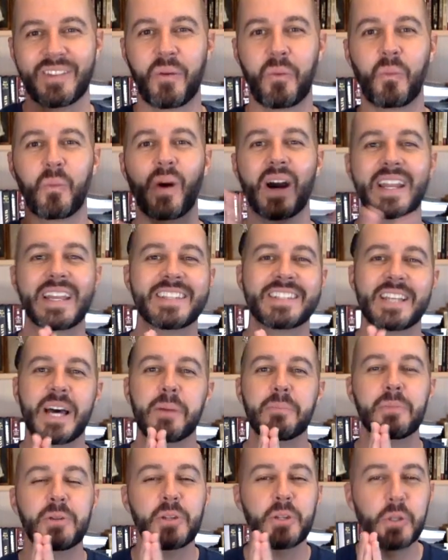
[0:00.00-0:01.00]
What is
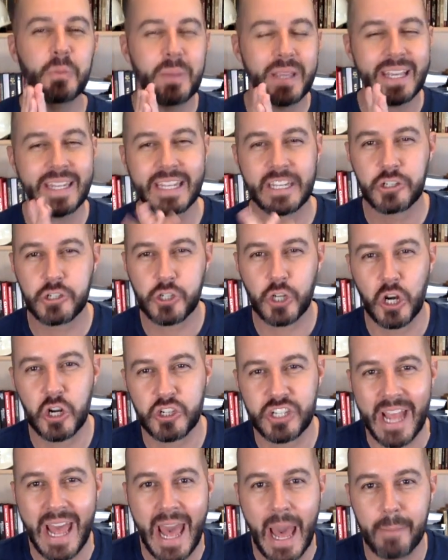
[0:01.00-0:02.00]
up, New Beginnings
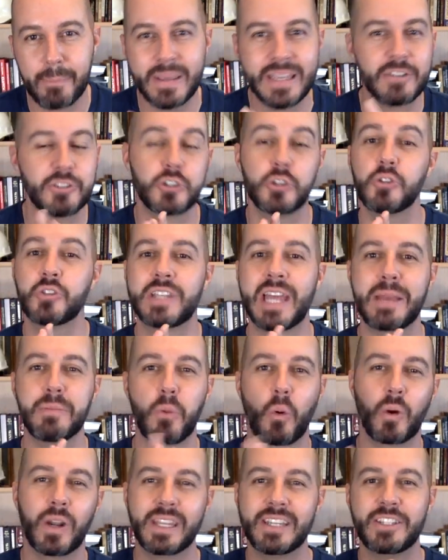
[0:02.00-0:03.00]
Church? Happy Tuesday
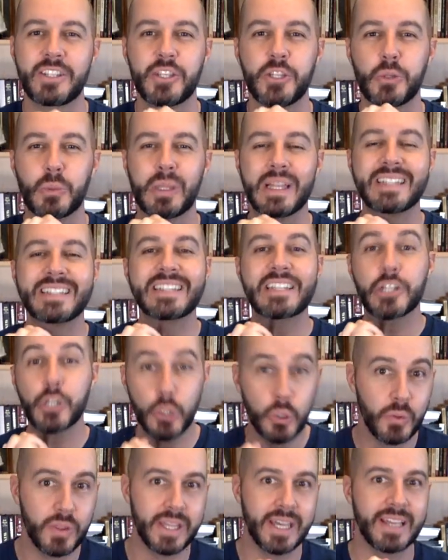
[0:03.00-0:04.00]
morning to you. Let's
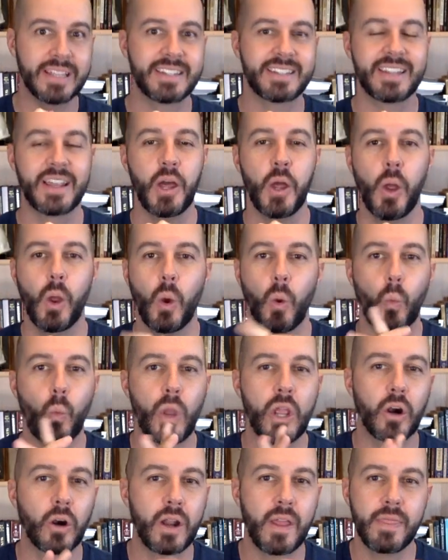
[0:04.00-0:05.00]
do this.
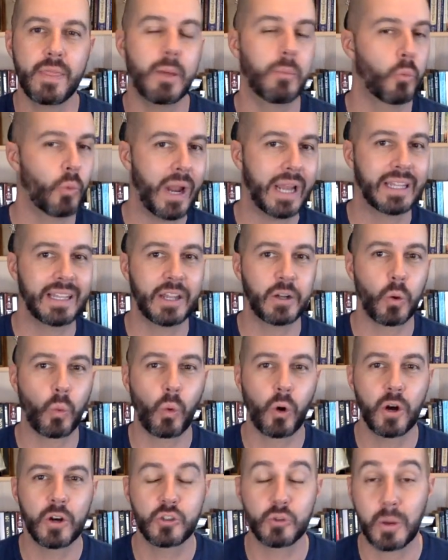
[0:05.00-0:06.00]
We are in them red letter
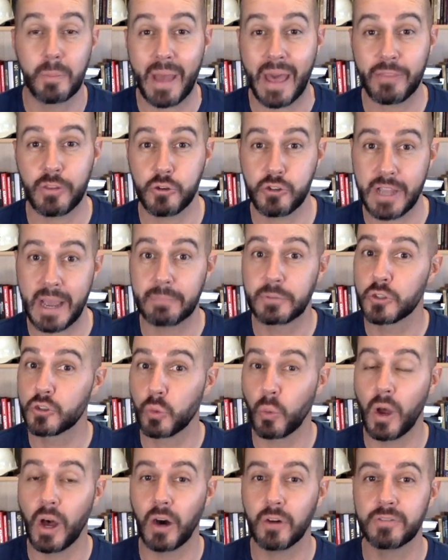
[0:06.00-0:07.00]
words. We're in Matthew chapter
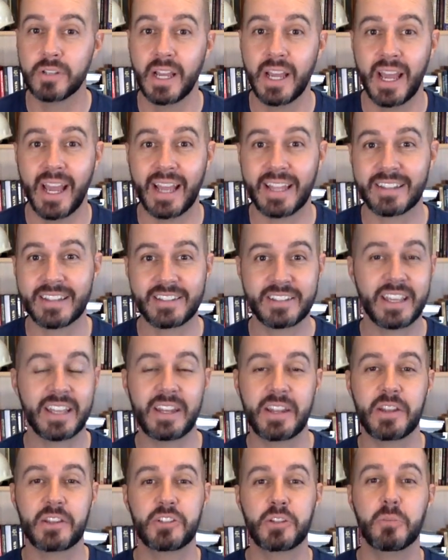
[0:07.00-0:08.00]
12, and let's get
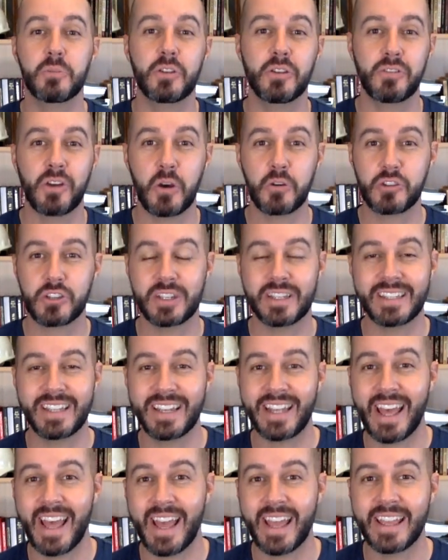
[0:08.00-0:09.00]
into some devotion
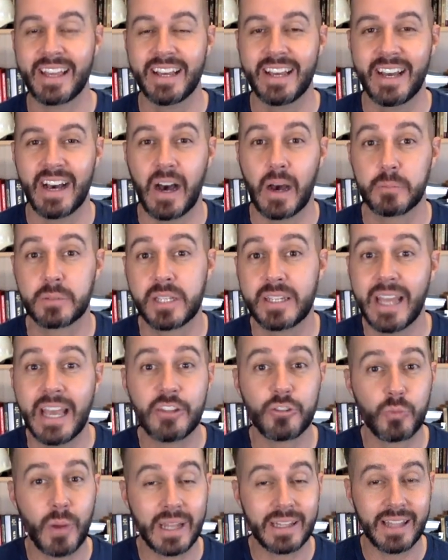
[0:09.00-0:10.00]
today.
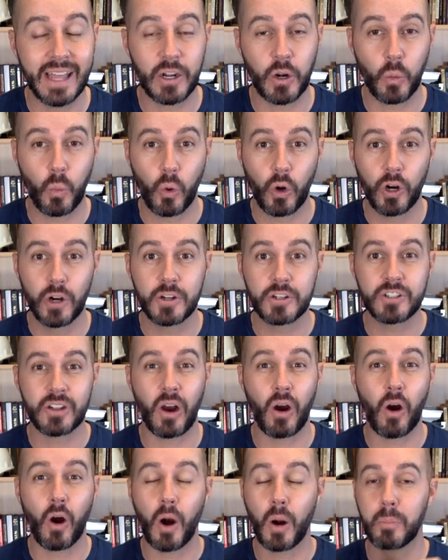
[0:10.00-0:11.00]
Today's red letter words
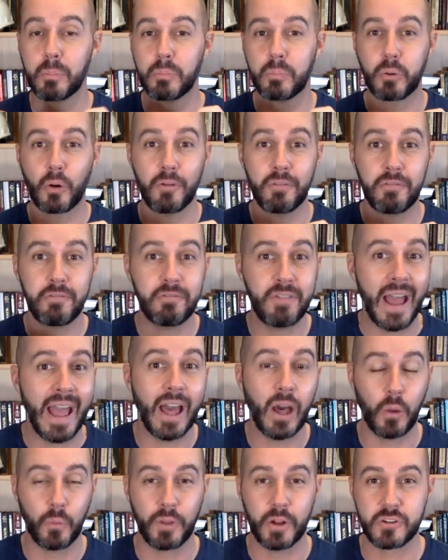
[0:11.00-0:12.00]
are
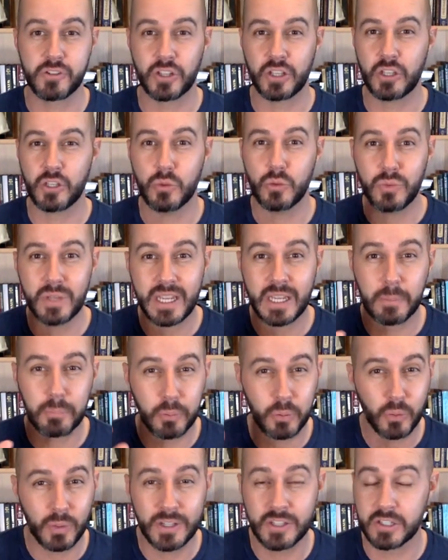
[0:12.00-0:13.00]
profound. There's a unique
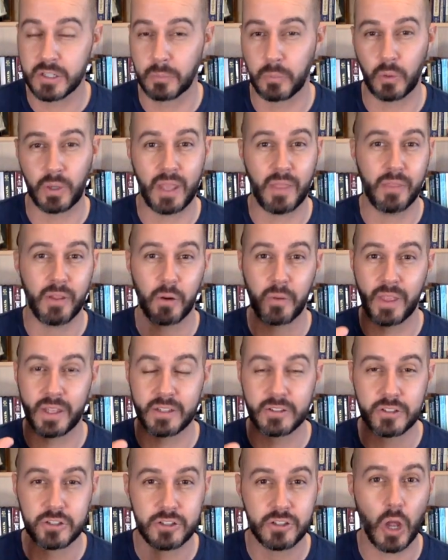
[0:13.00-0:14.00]
principle in there that
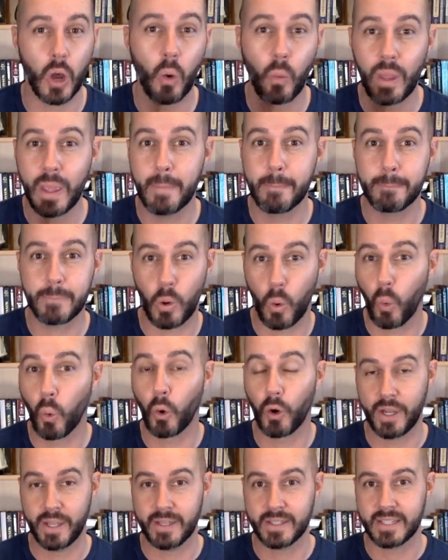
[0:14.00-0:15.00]
is so
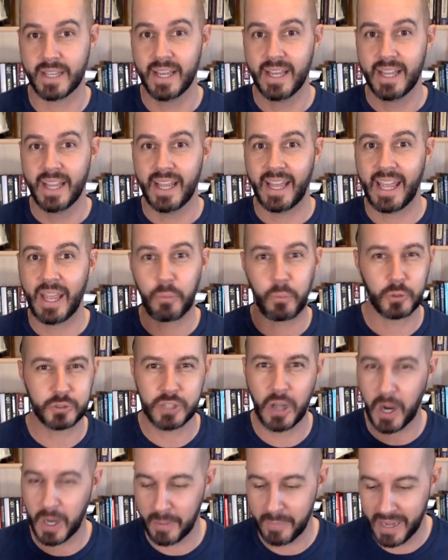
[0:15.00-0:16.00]
important, and we'll
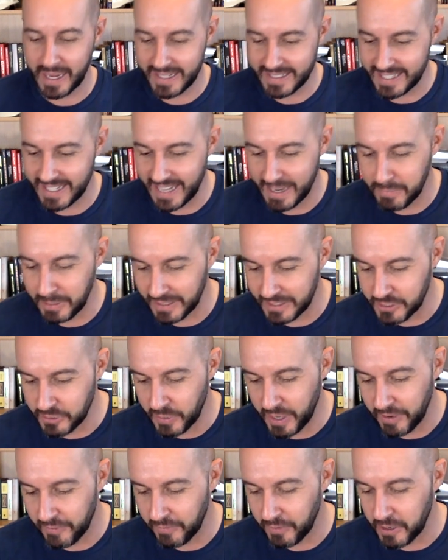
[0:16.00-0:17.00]
talk about it today, but let's
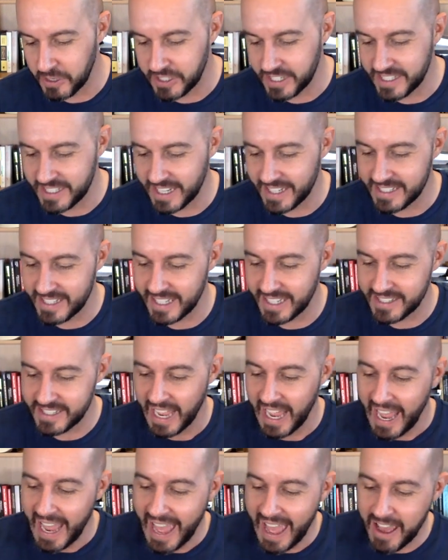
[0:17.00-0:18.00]
read it first. It says this,
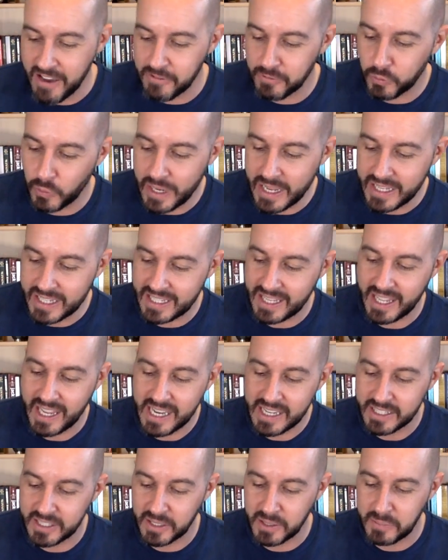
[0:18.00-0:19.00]
"Every
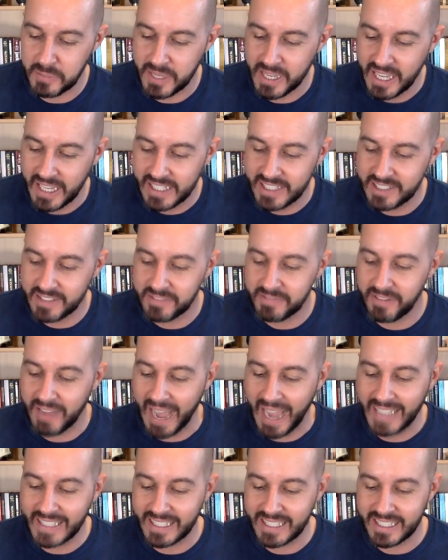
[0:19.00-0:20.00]
kingdom
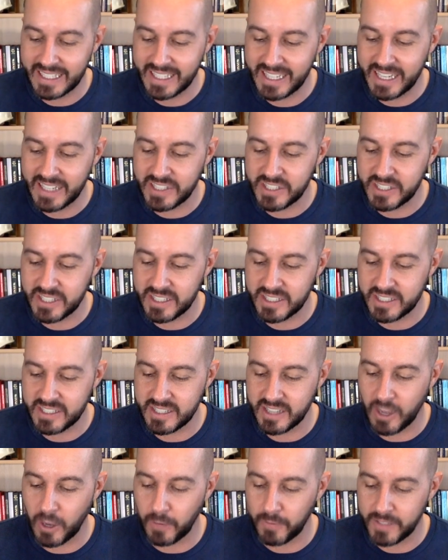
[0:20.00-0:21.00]
divided against
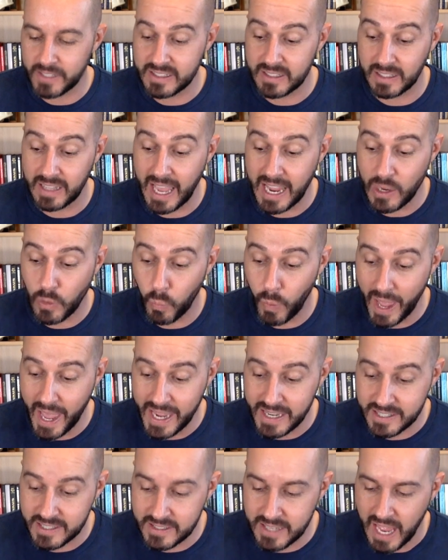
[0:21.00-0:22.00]
itself is laid
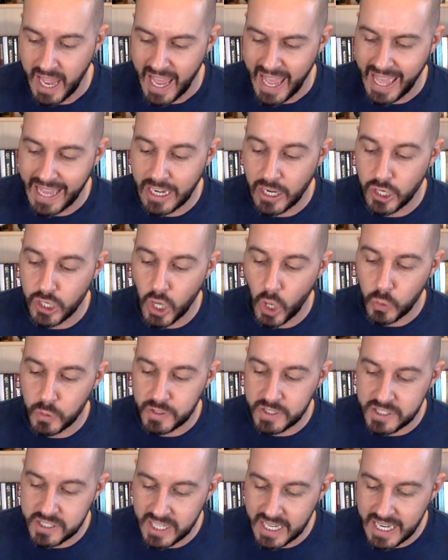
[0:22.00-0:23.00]
waste, and no
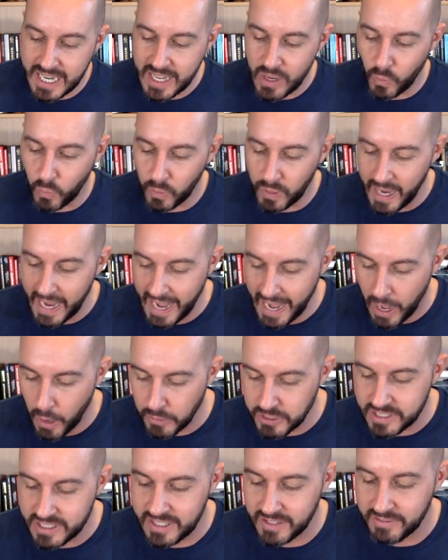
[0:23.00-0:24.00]
city or
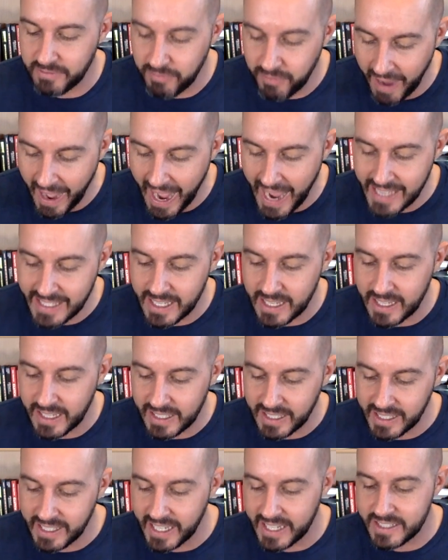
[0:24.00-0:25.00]
house divided
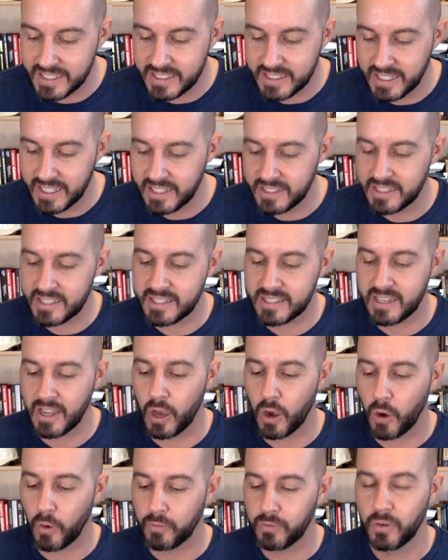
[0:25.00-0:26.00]
against
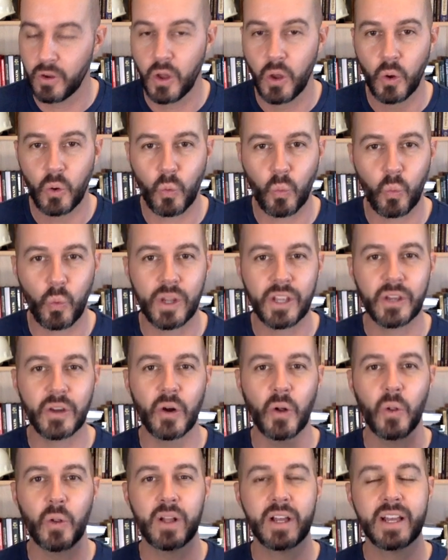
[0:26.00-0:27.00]
itself
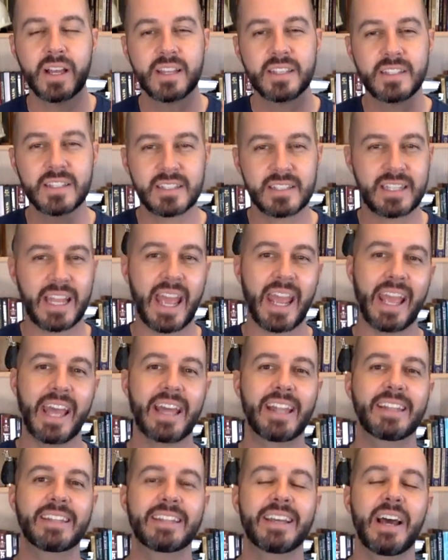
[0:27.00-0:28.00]
will
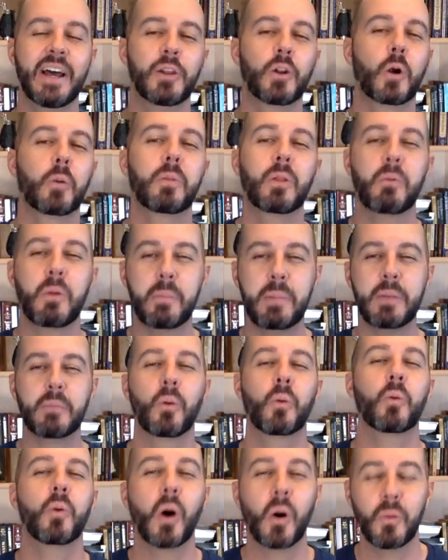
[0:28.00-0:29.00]
stand." Normally when
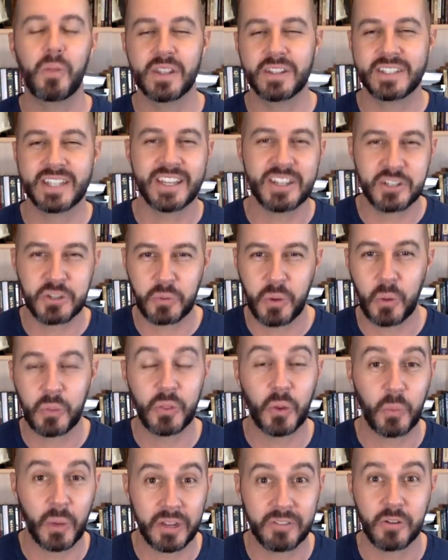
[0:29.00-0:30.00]
people quote this, they just quote
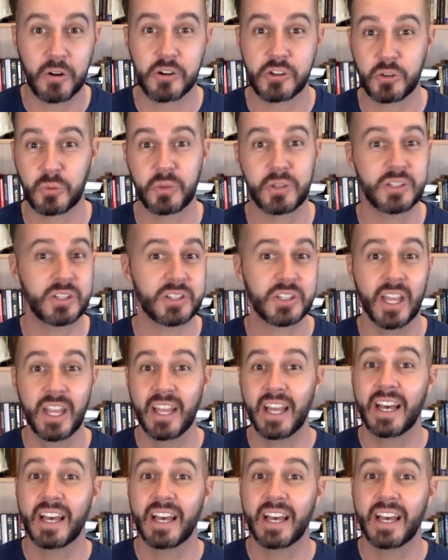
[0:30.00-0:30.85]
the quick version, which is